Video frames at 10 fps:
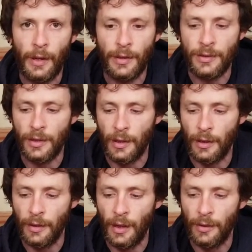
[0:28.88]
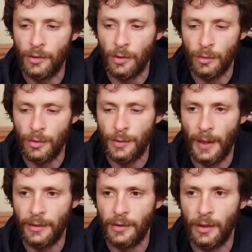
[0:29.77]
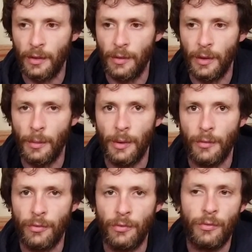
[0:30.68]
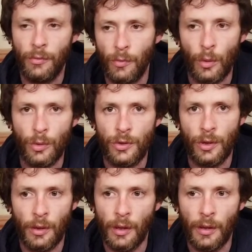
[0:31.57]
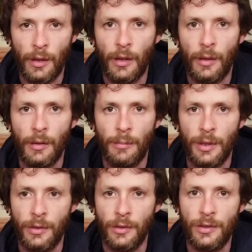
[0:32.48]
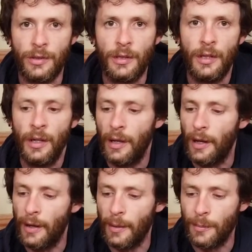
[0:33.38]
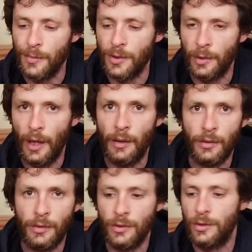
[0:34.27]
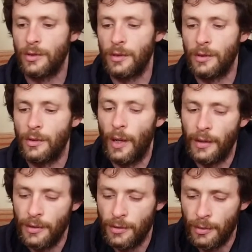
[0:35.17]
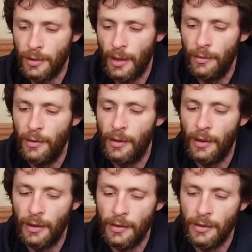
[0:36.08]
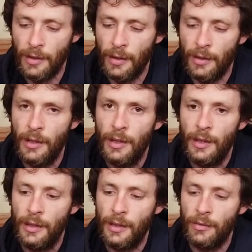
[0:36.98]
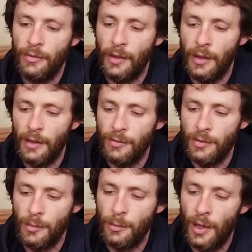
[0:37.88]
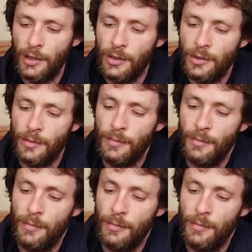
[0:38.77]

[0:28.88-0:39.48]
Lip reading: And it's yeah, so expect kind of a little bit of roast and bitterness. So yeah, I'm gonna just crack into it now and give some impressions.